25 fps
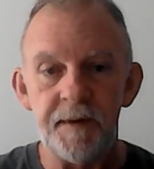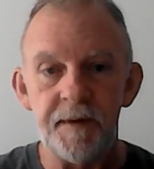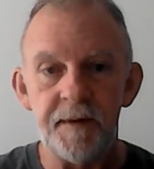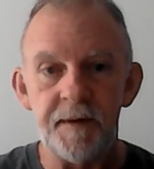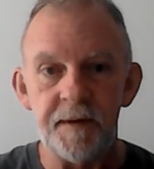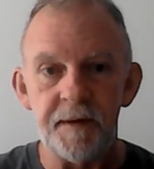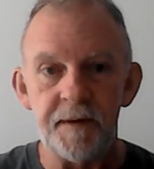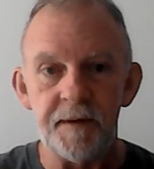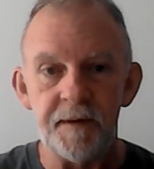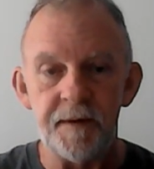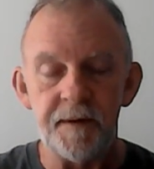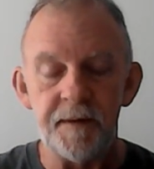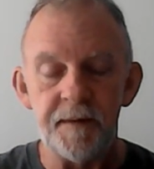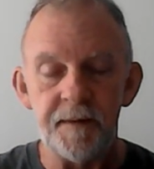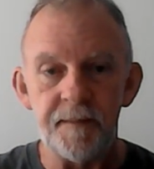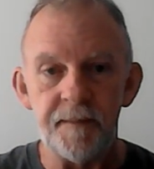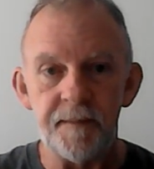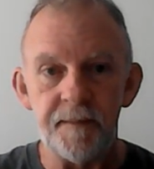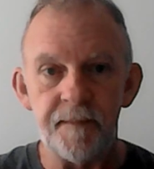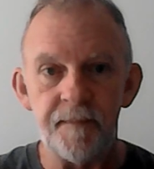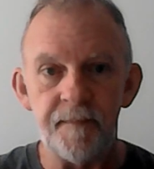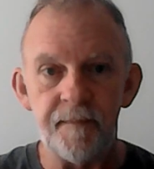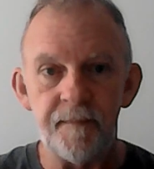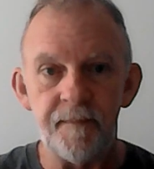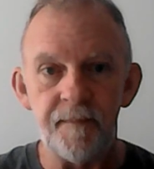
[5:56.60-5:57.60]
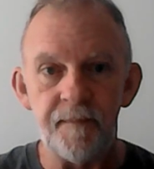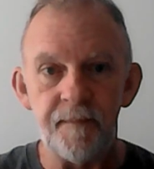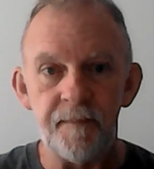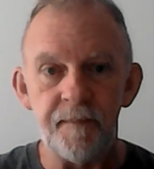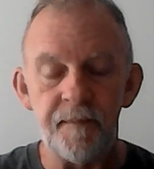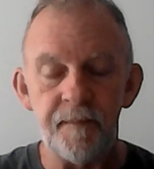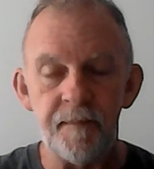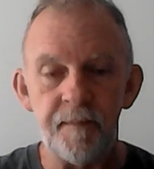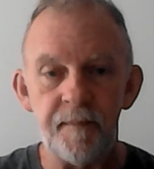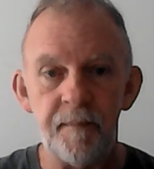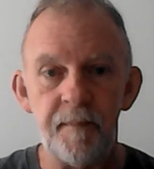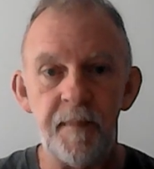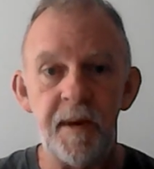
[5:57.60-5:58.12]
to
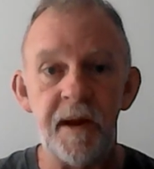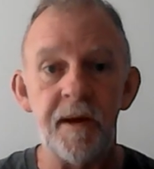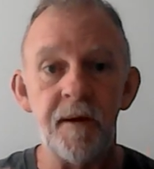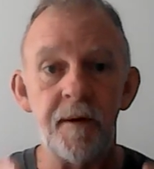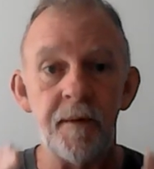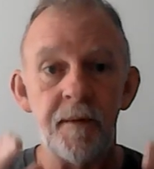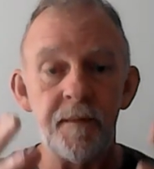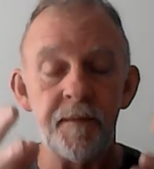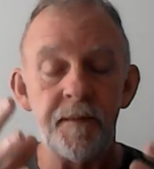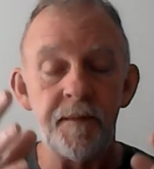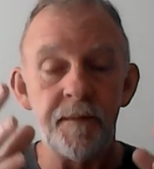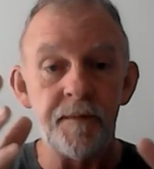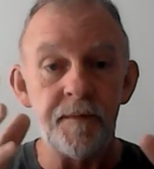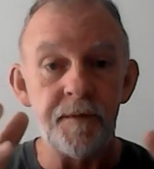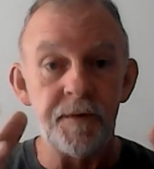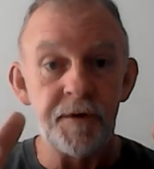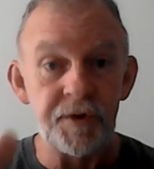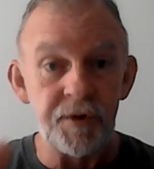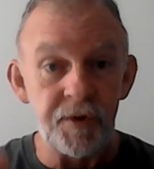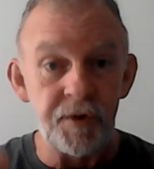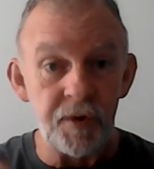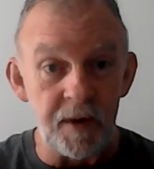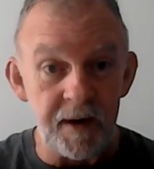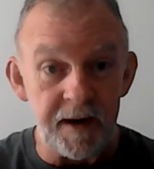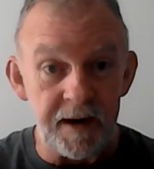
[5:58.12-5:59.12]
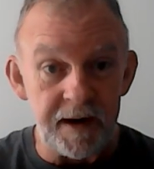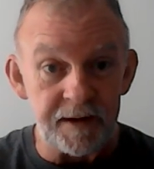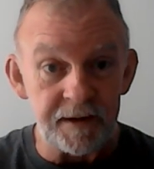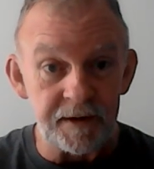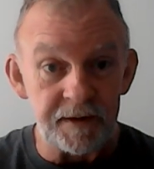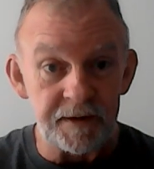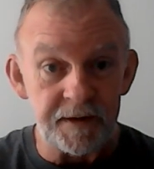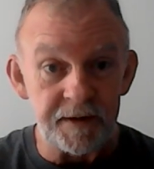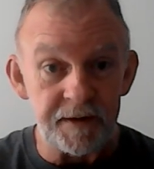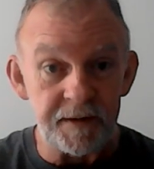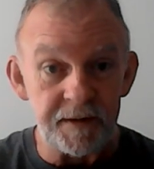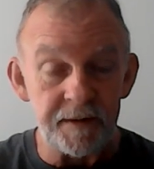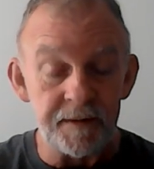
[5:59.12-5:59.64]
build
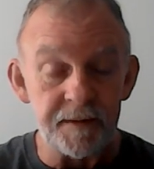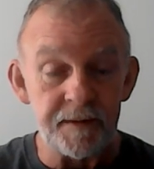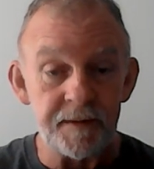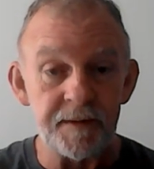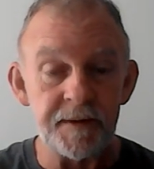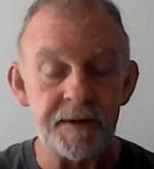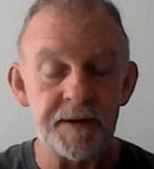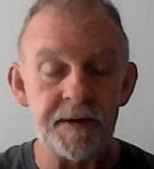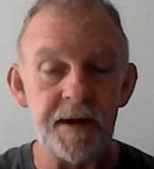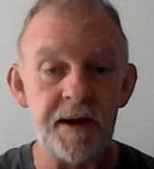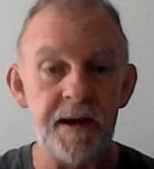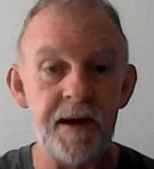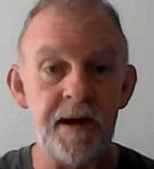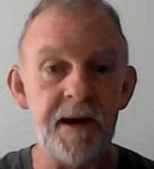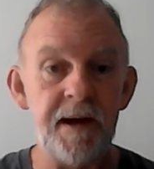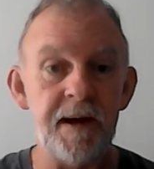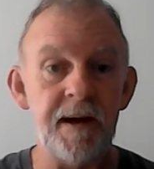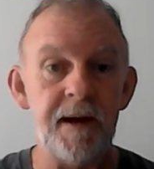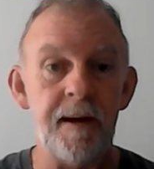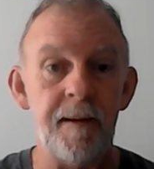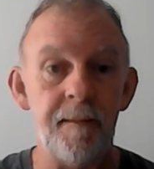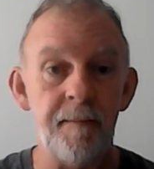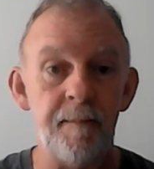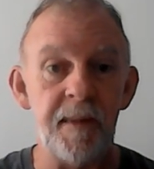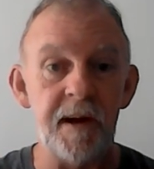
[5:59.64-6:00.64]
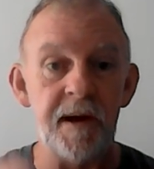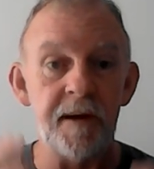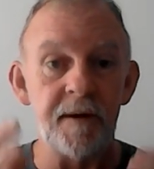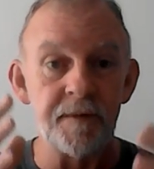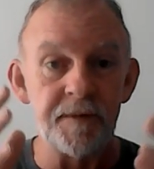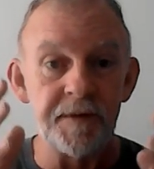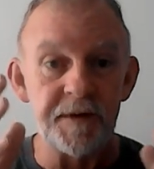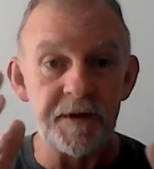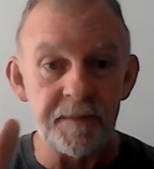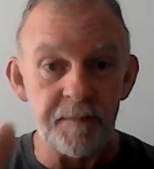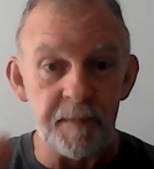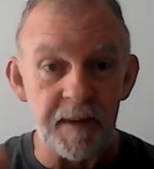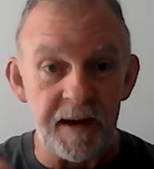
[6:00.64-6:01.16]
strengths, see, and
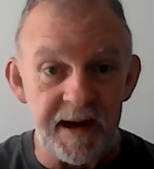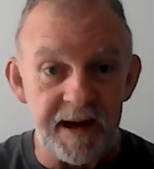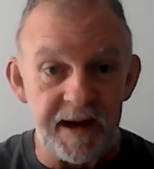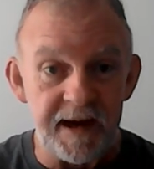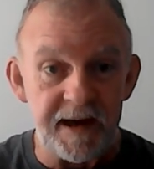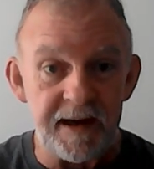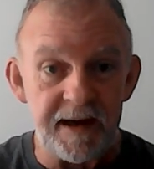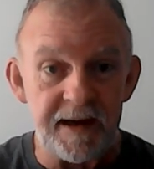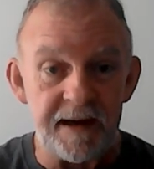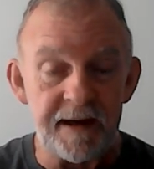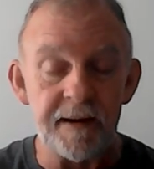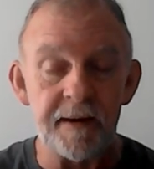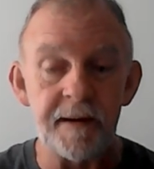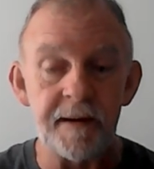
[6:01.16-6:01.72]
build speed.